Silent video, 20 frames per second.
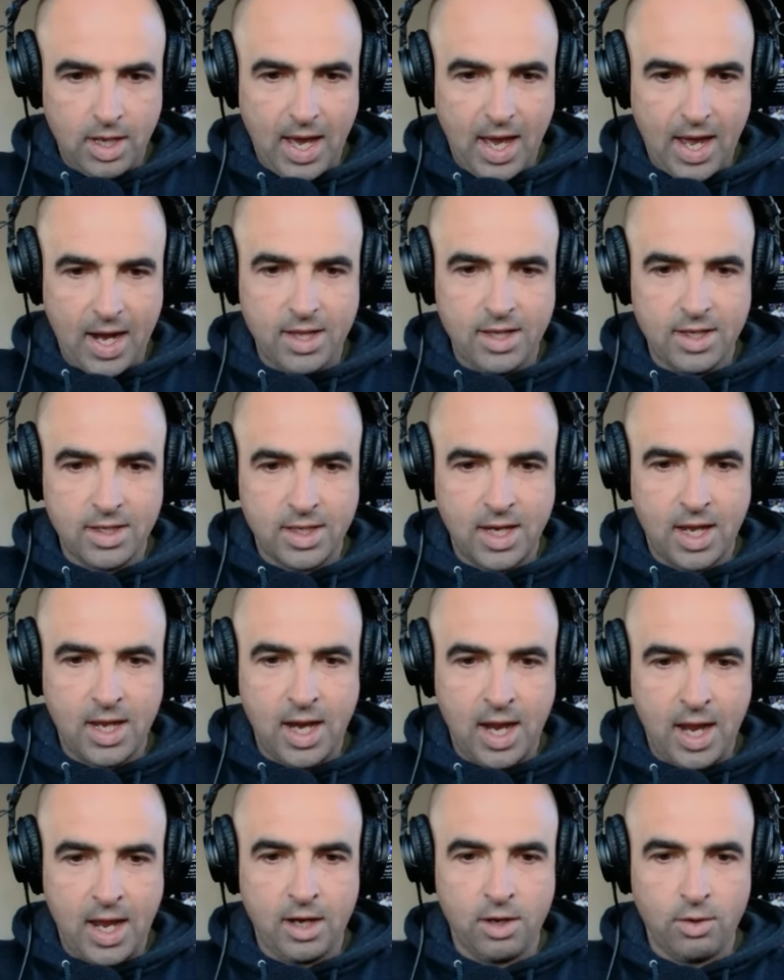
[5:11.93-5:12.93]
How did the
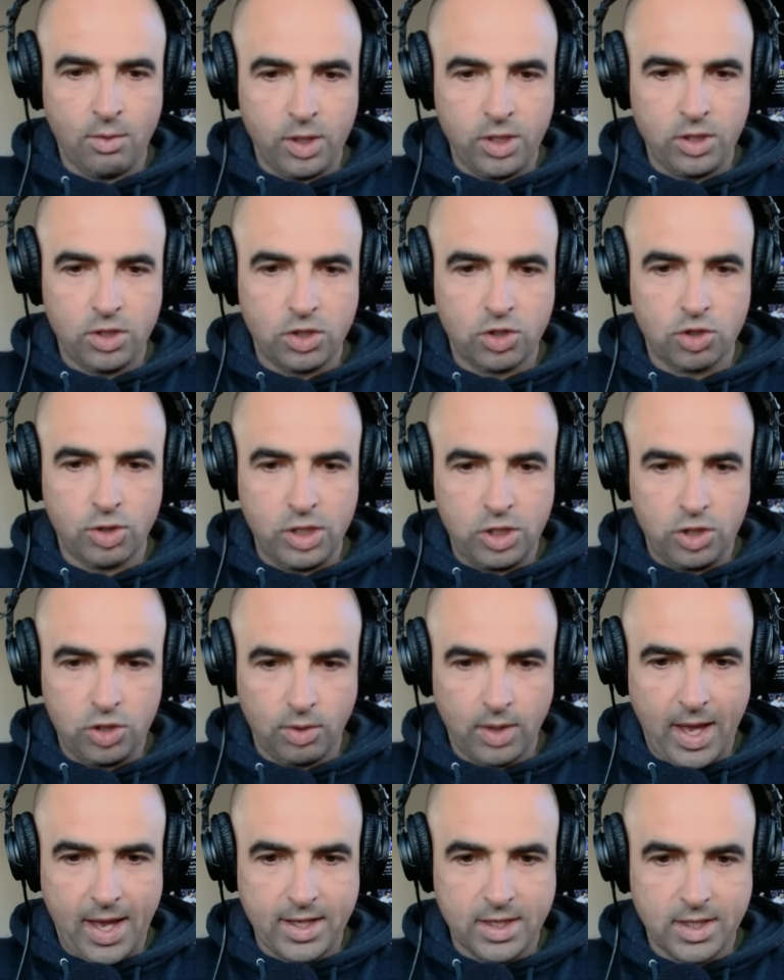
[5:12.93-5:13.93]
Santa Ana Winds treat
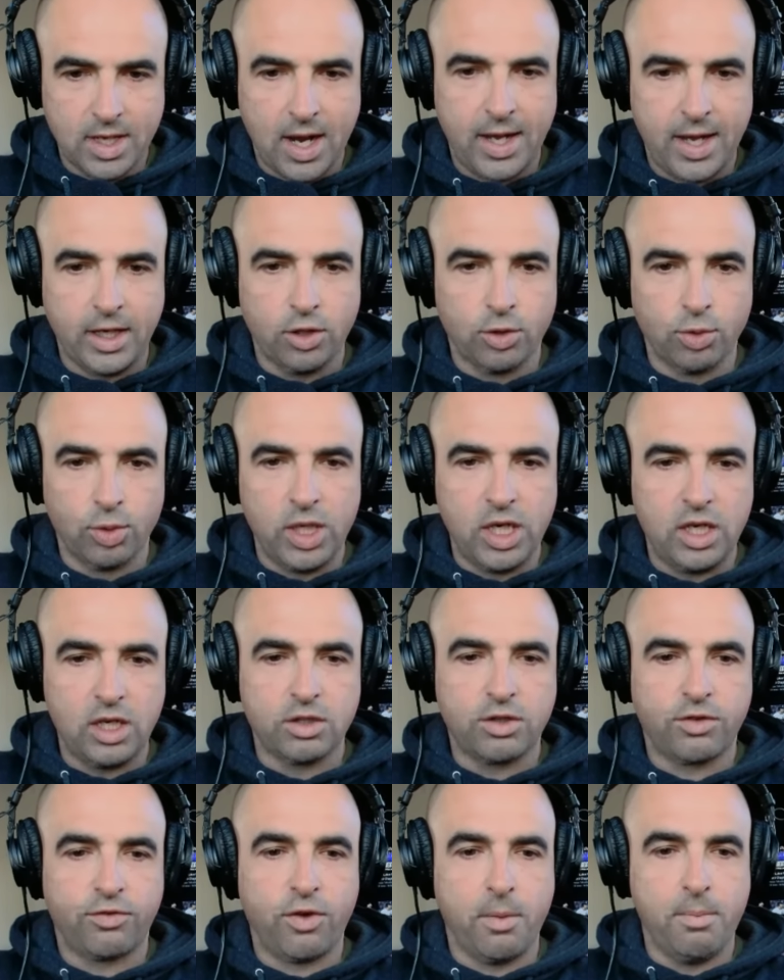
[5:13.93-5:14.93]
you last night?
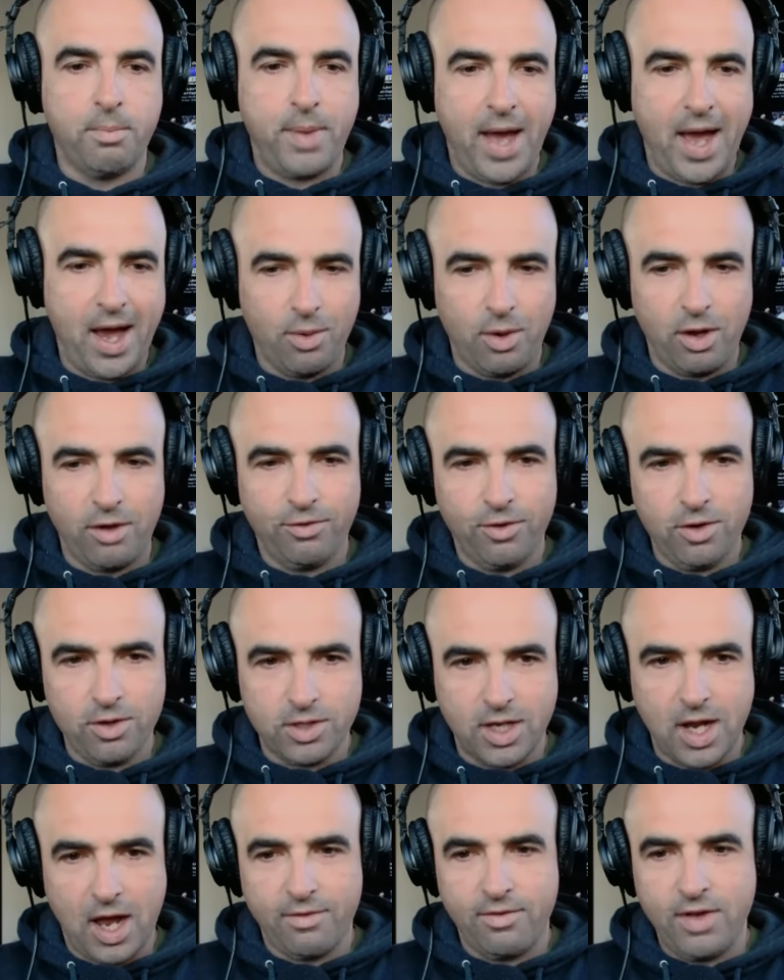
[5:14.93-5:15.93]
Greetings from Poway.
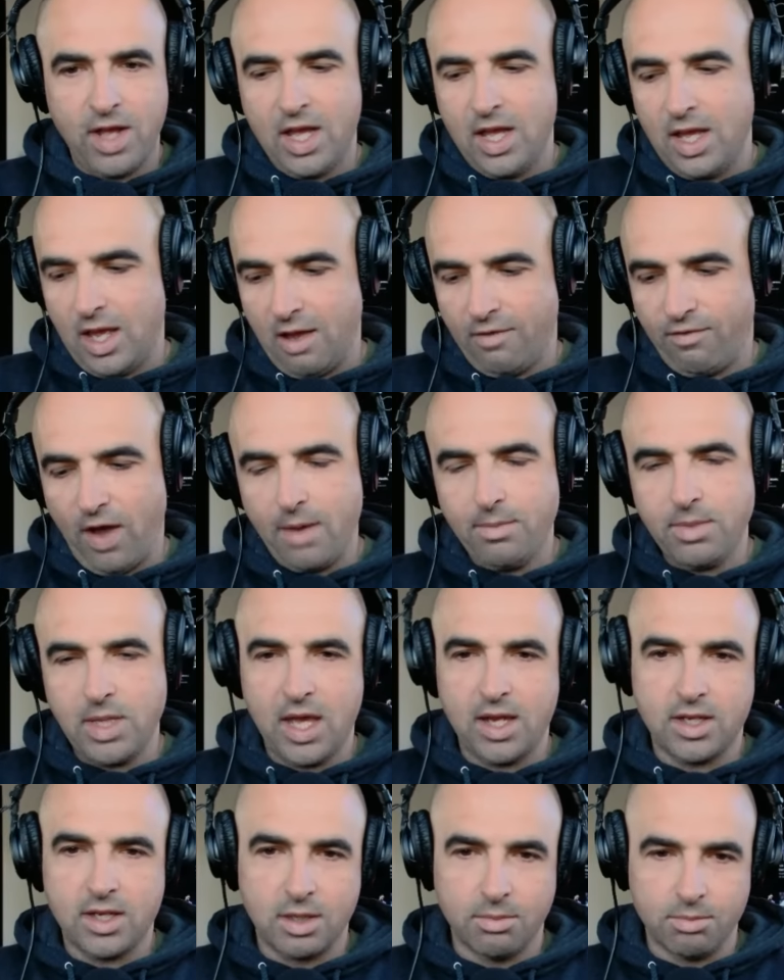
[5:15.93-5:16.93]
First off, if I'm
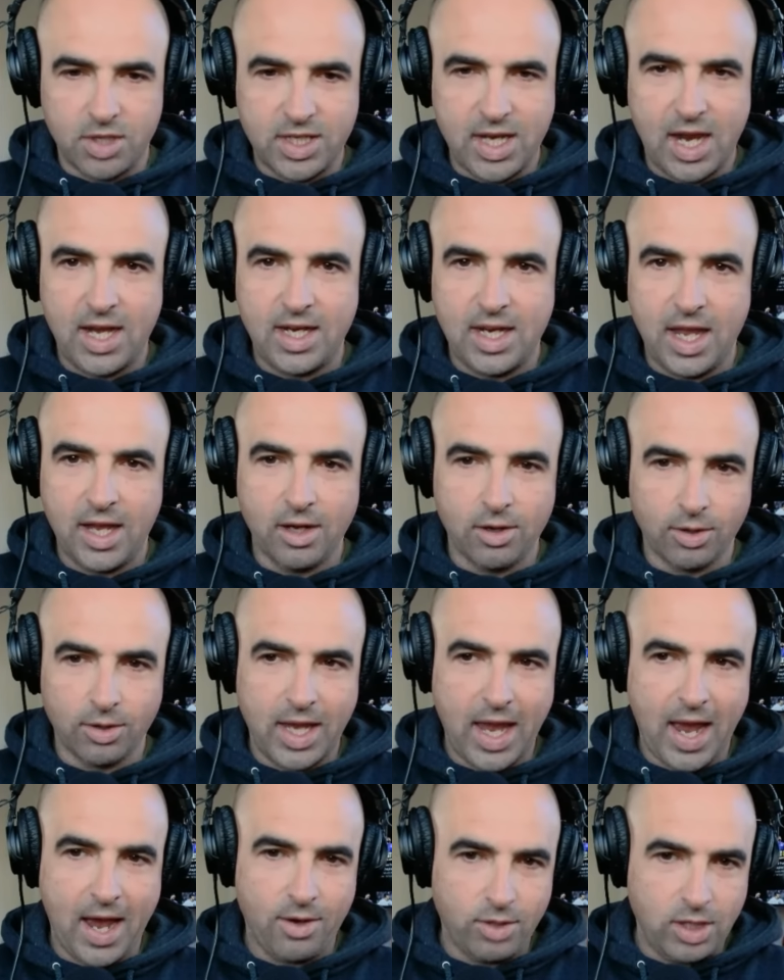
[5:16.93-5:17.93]
getting some San Diego
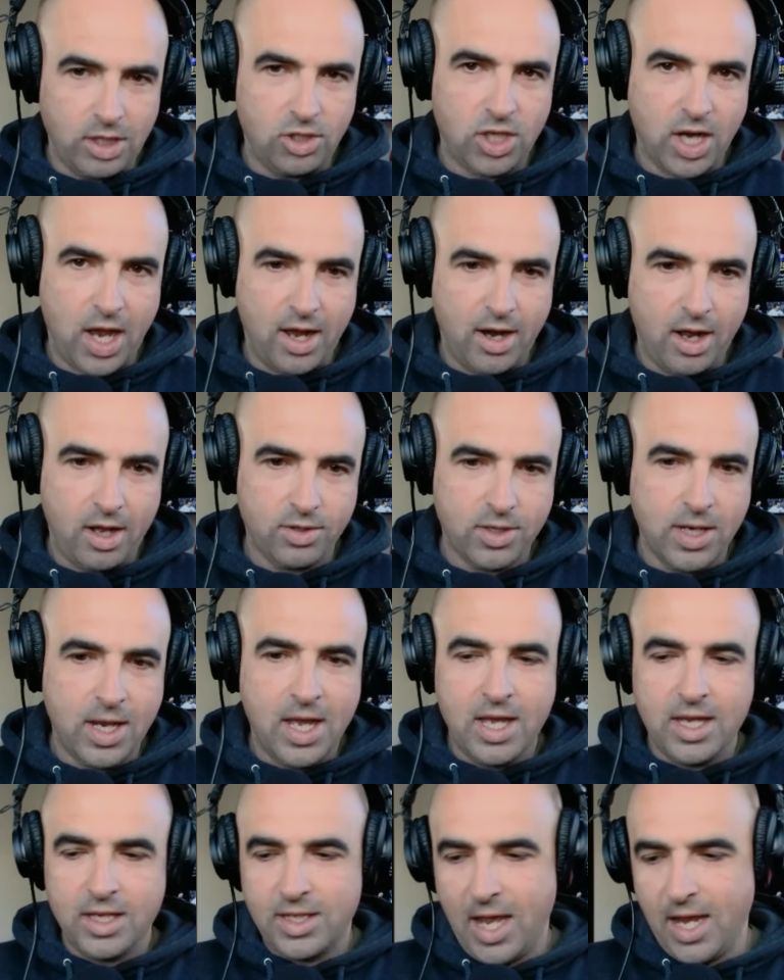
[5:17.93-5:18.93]
County shout outs,
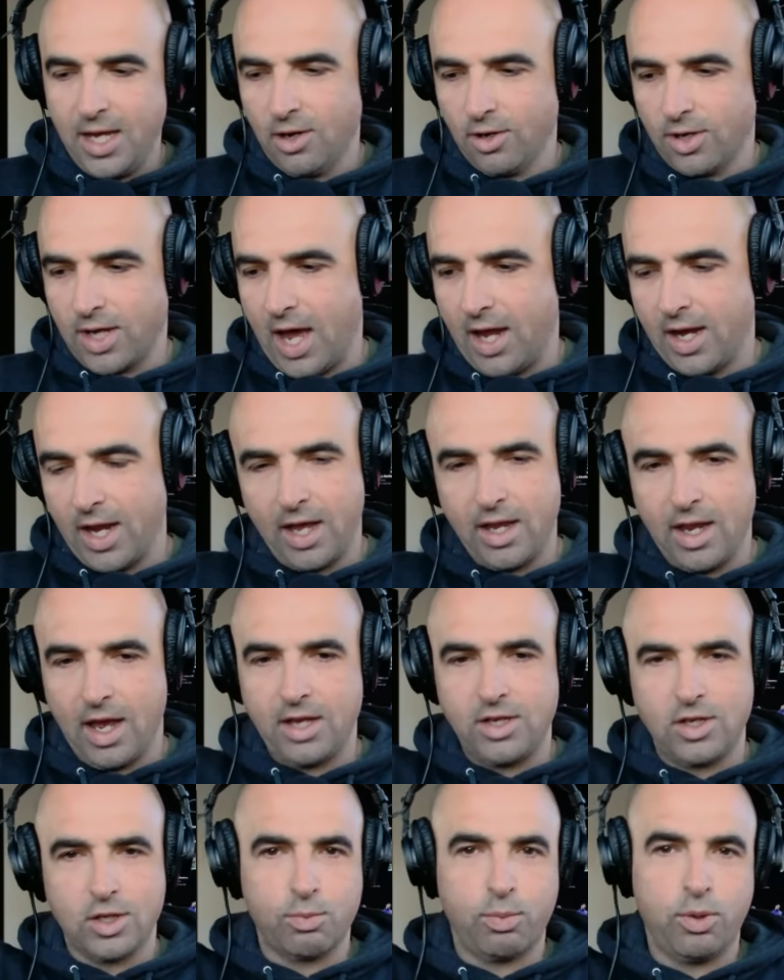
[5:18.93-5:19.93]
San Diego County,
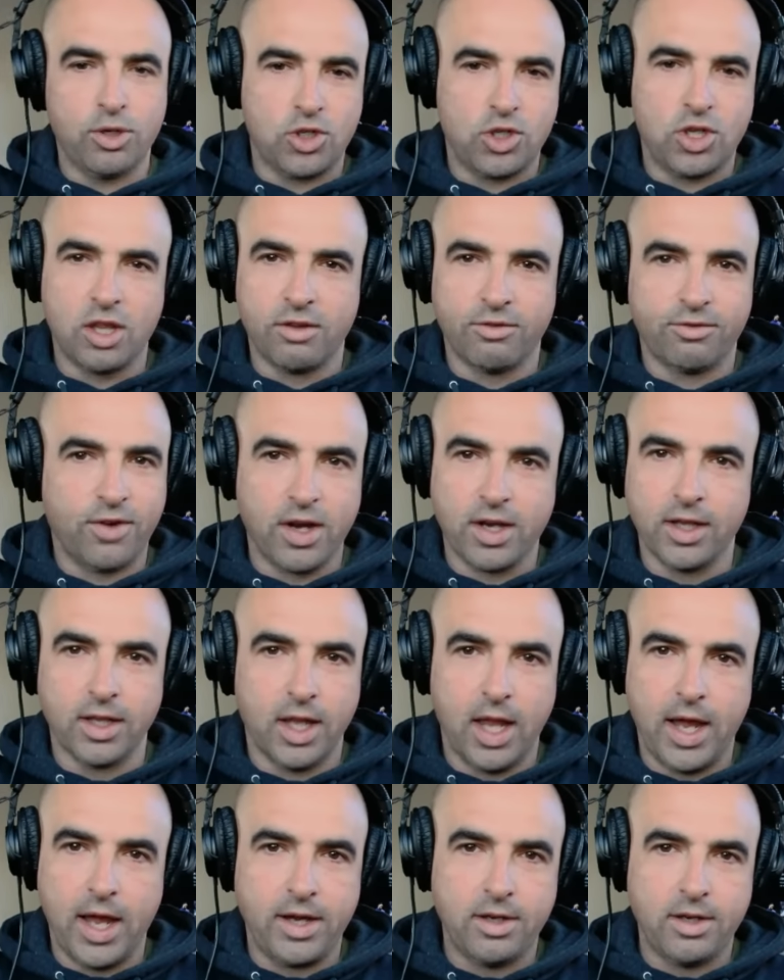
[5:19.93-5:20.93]
I just pushed to the front of
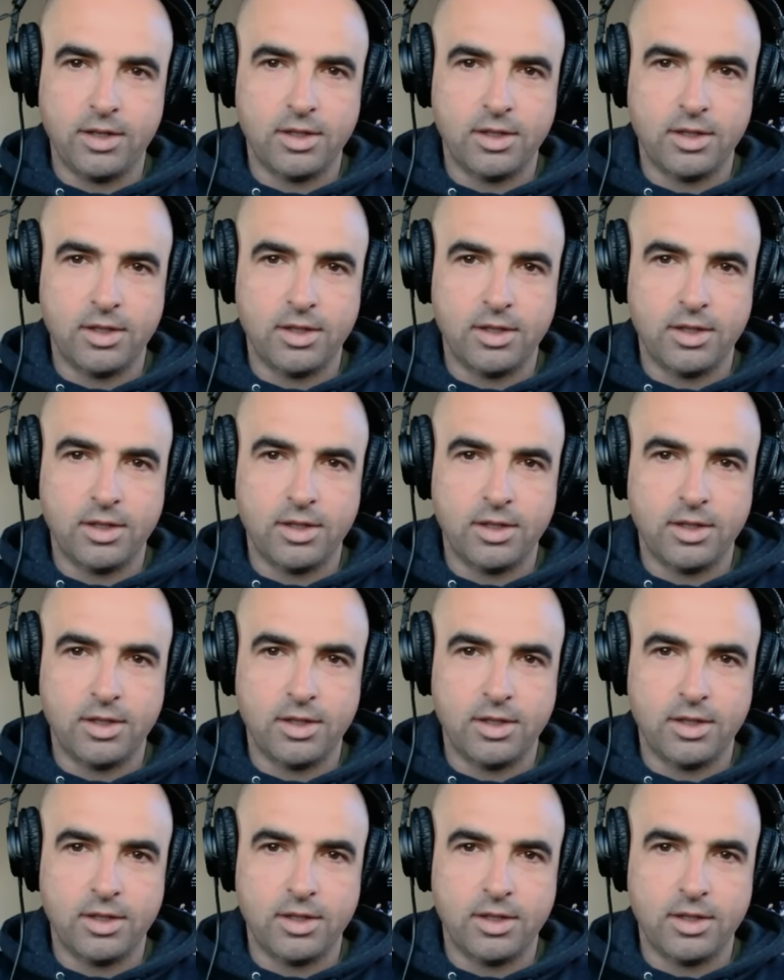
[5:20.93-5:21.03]
the line.